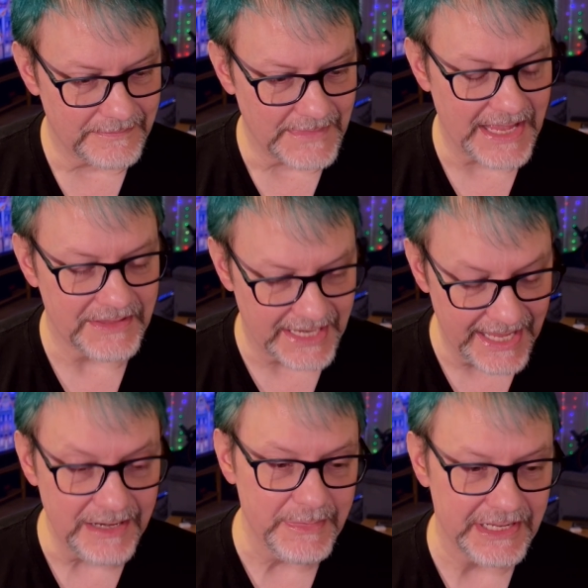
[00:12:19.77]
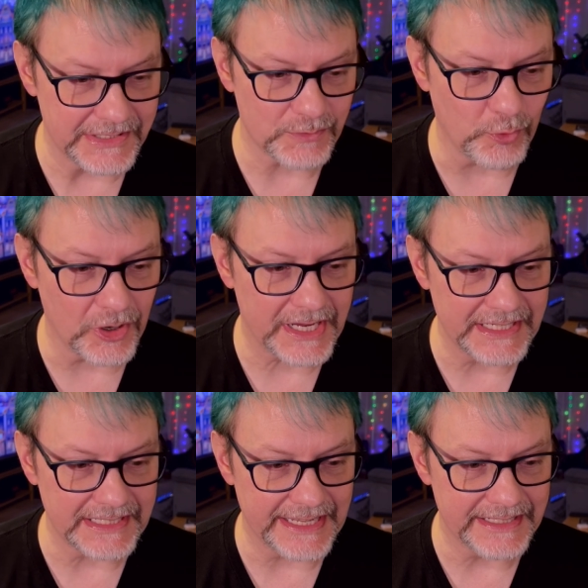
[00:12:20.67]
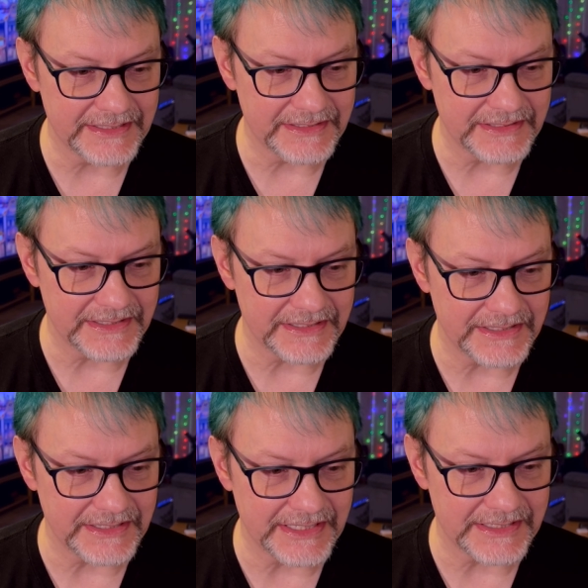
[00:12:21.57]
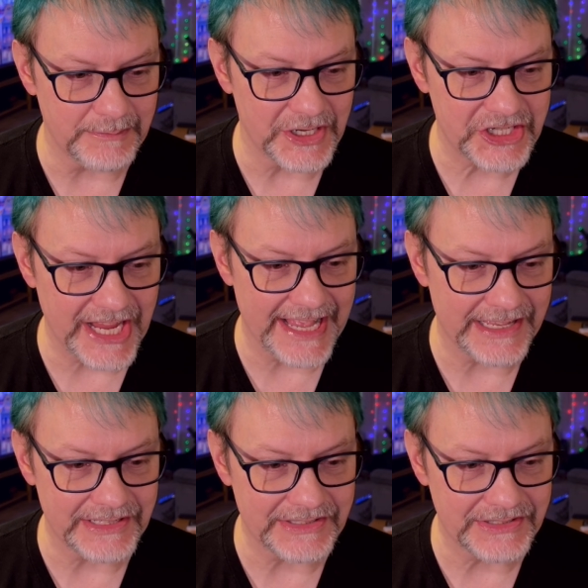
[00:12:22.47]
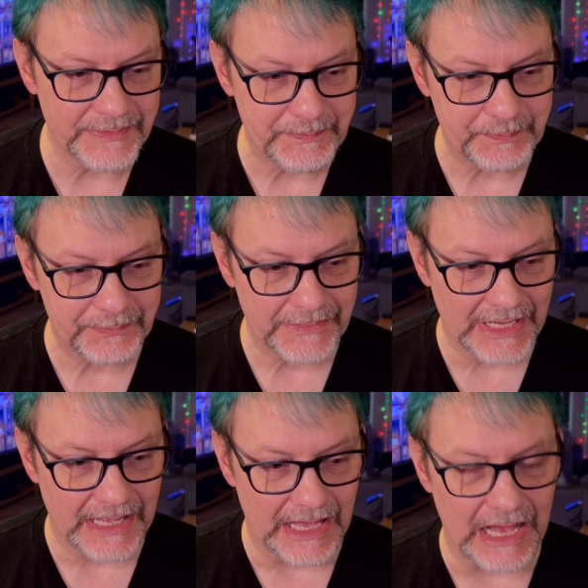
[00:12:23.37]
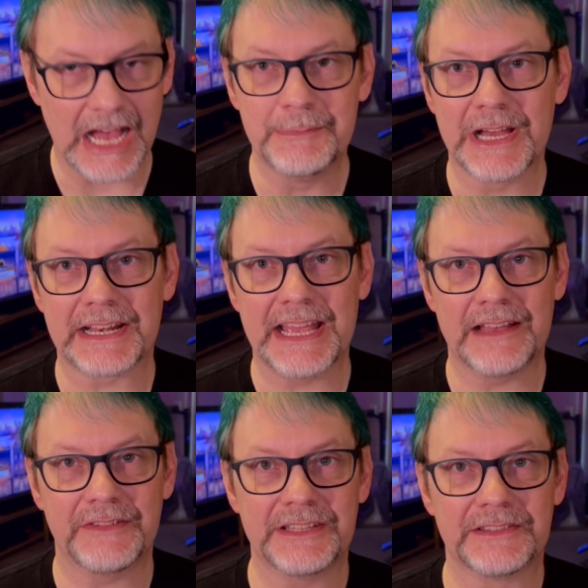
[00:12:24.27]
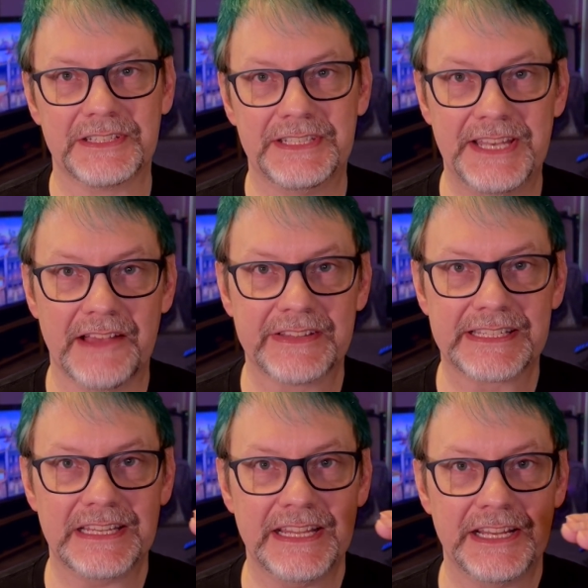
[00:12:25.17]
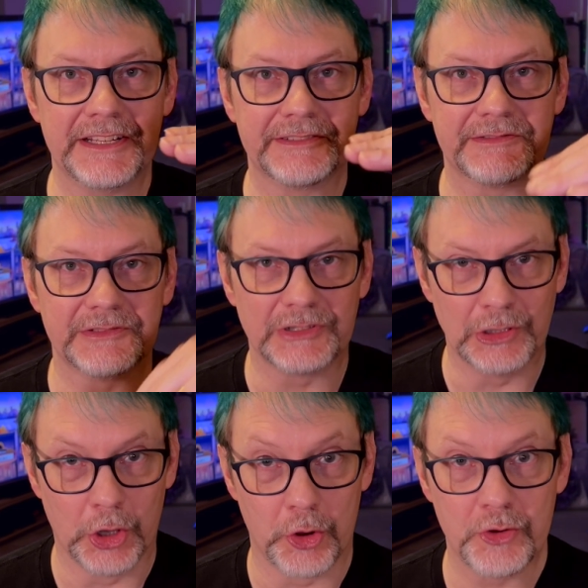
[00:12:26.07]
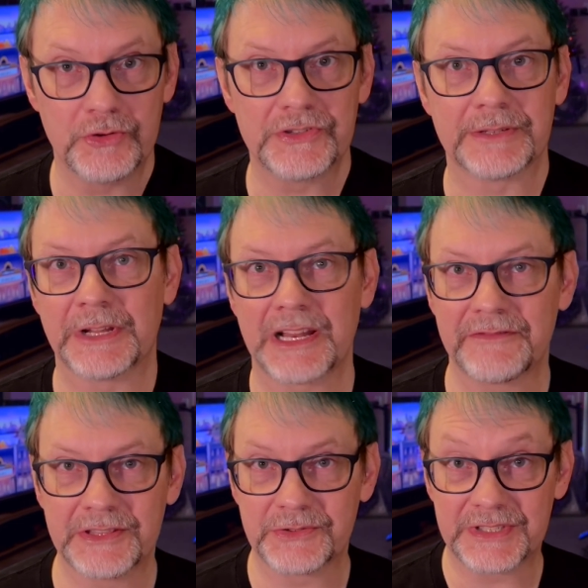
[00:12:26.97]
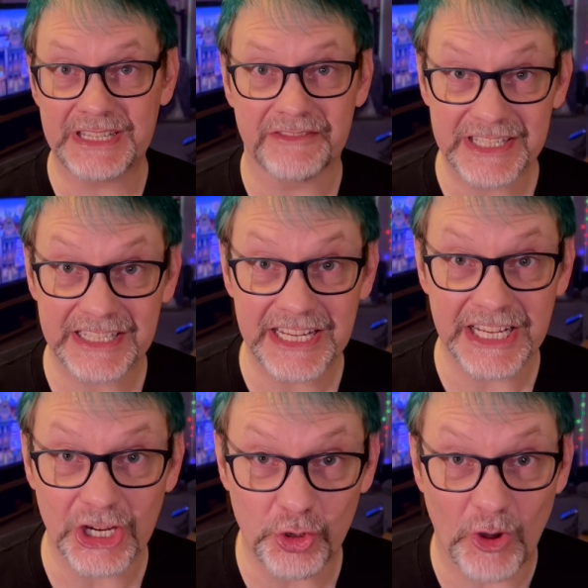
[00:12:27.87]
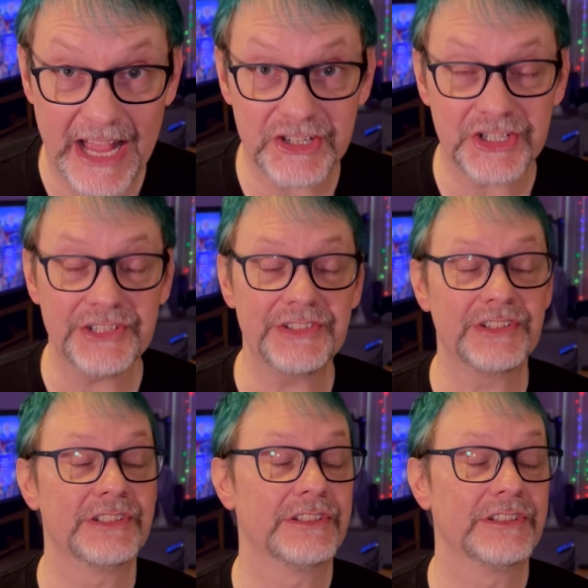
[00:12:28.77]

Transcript: And the ketamine is working in as much as I'm not having the devastating lows, I'm not having those devastating crashes